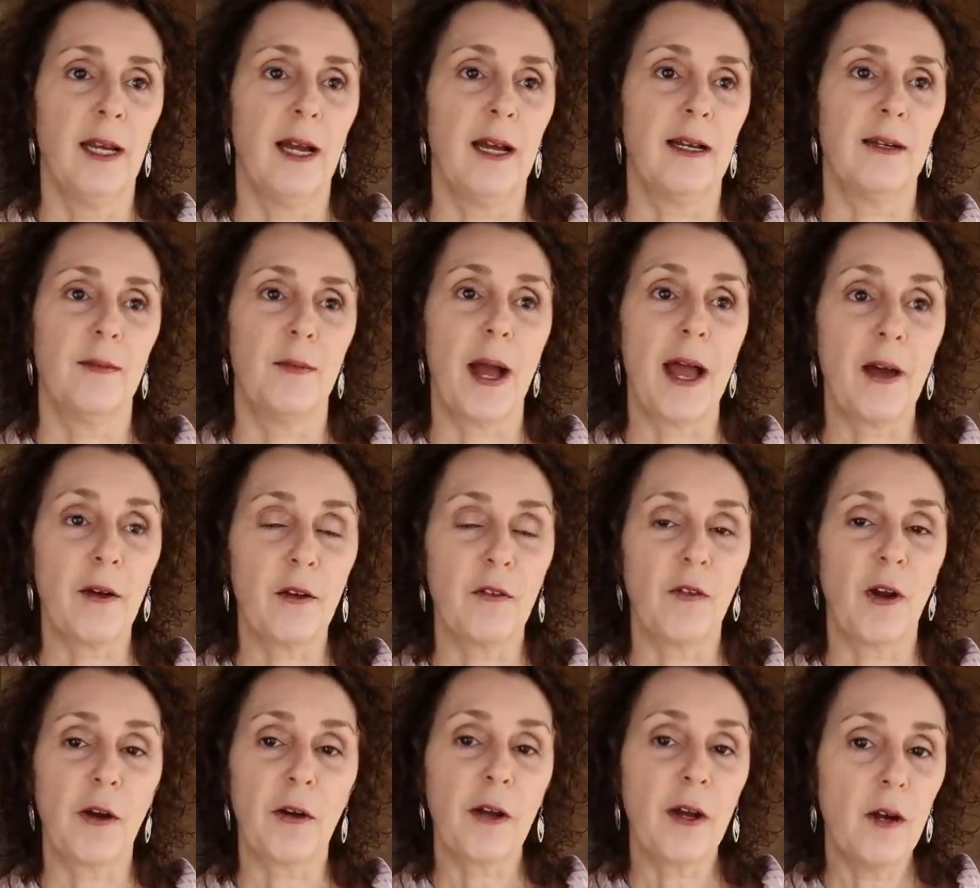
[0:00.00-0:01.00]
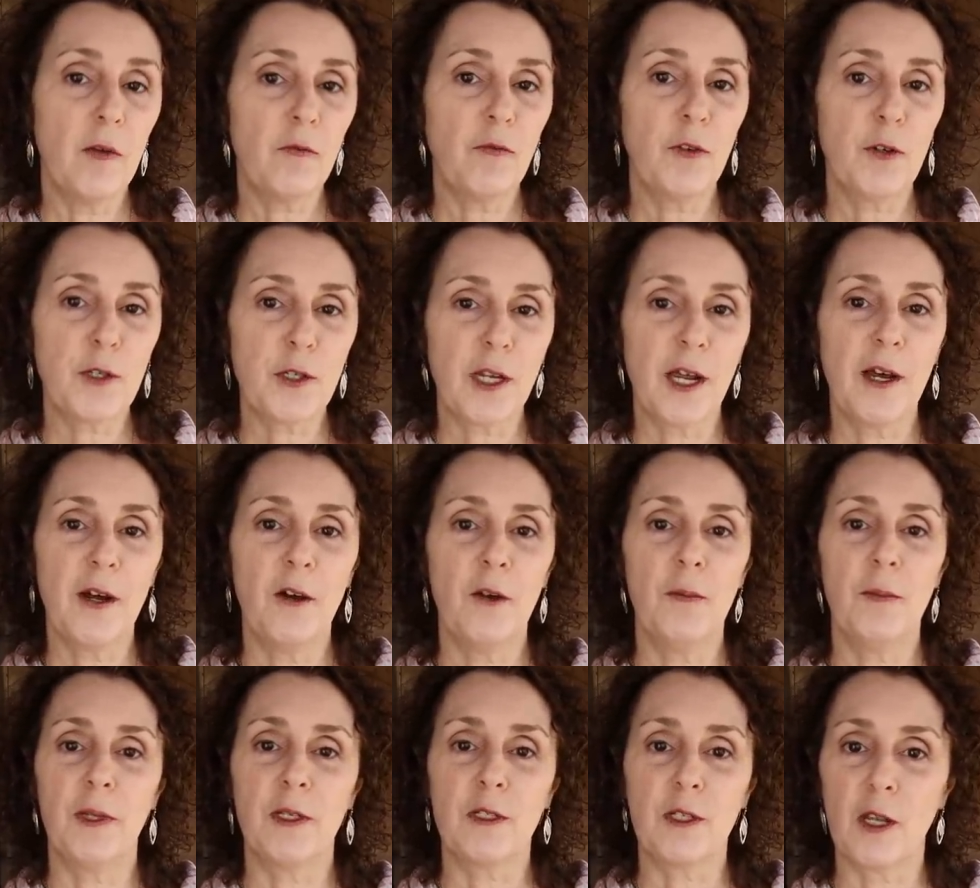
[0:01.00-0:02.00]
um, out of our comfort
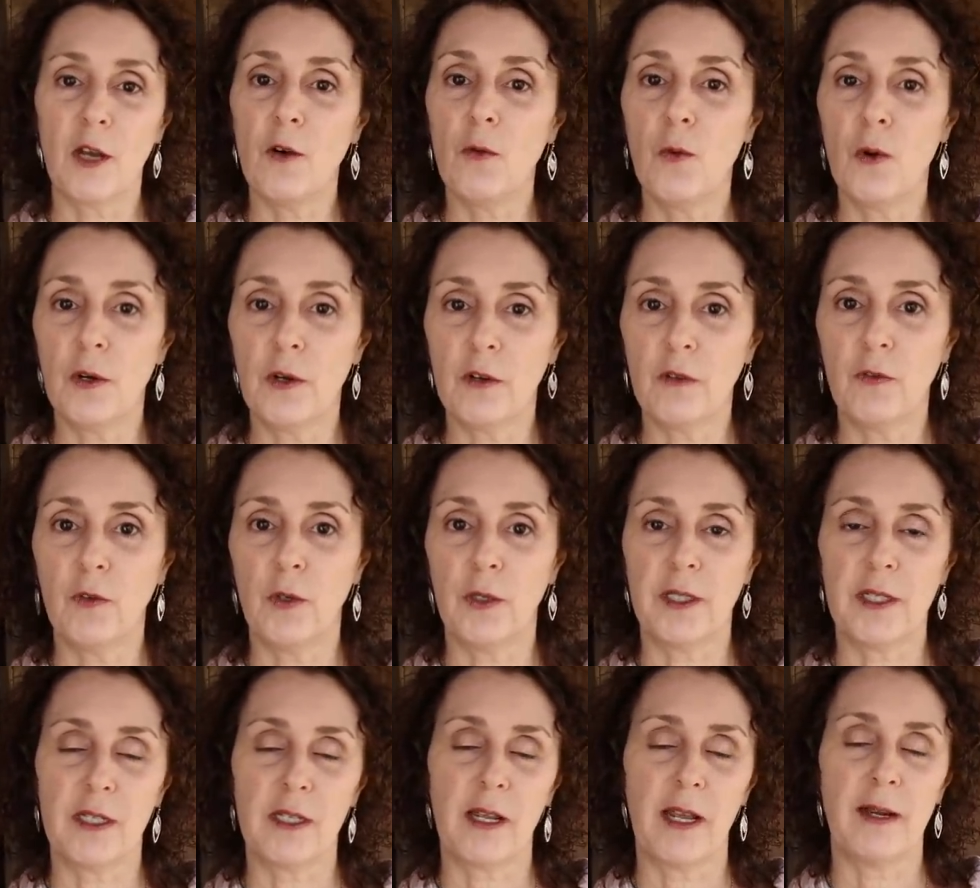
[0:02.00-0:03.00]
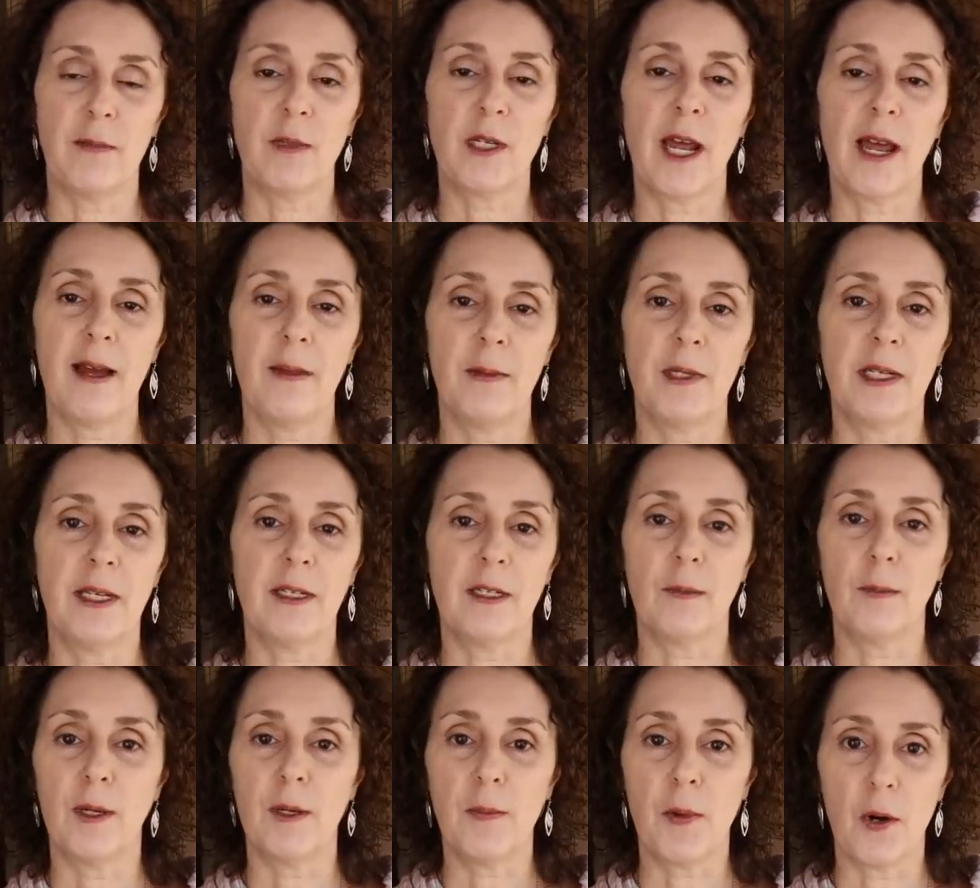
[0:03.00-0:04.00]
zone, but so wonderful at the same time to get
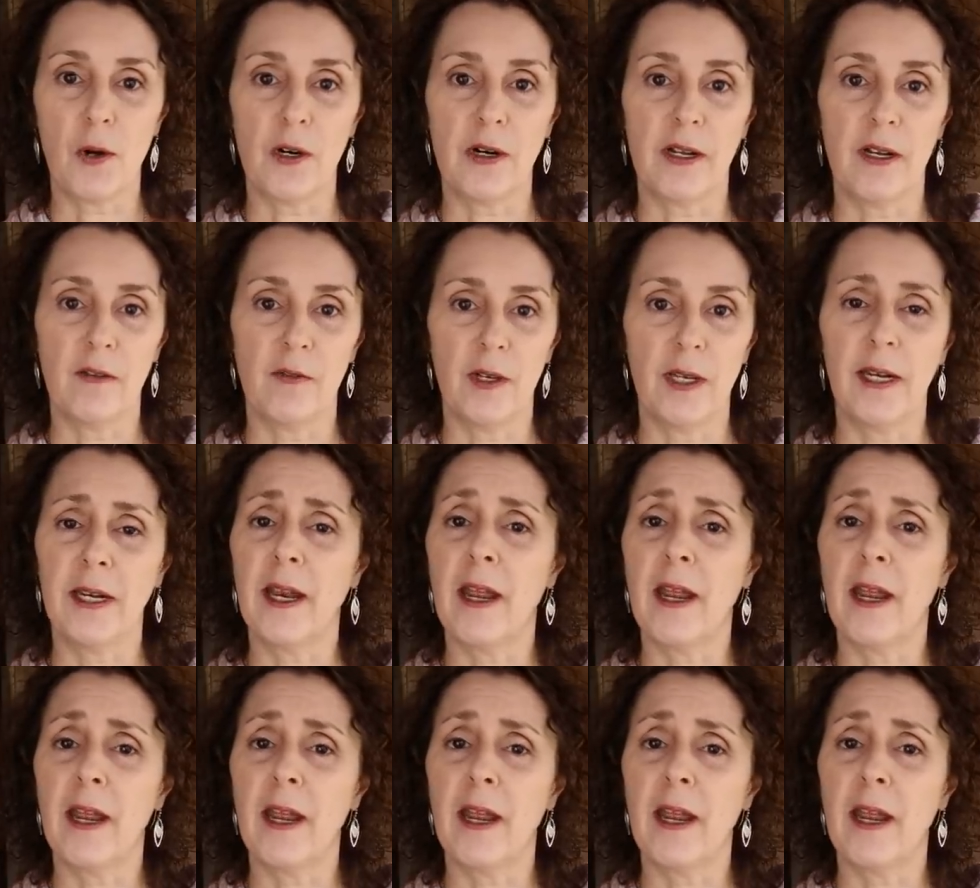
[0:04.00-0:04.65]
to be part of it.